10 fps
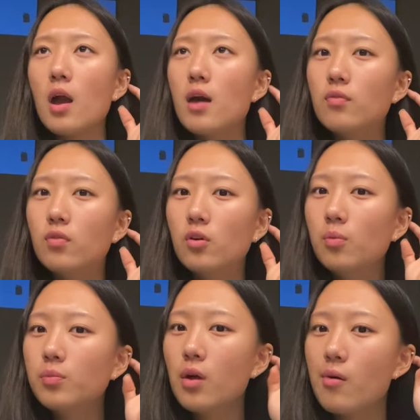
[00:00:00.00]
I
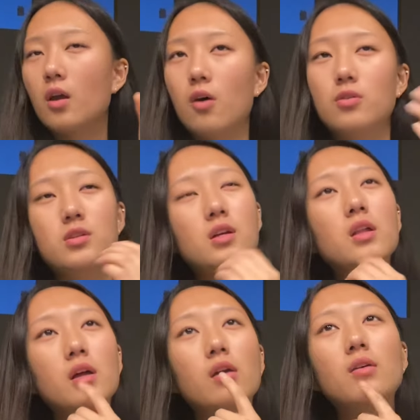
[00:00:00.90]
filmed, I want to say
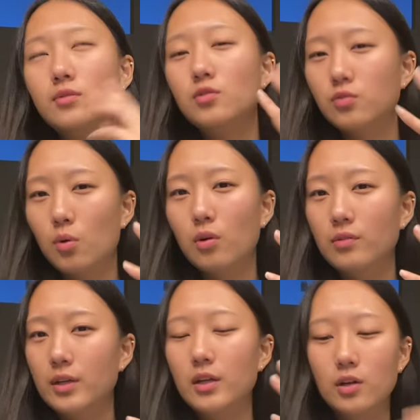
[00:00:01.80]
like four
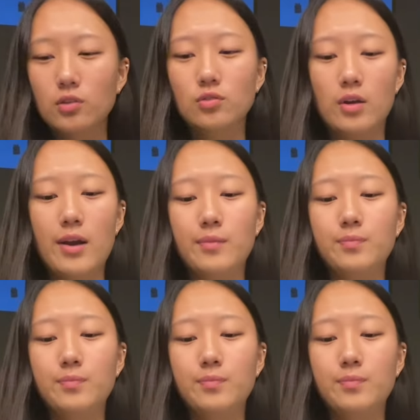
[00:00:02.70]
videos, right?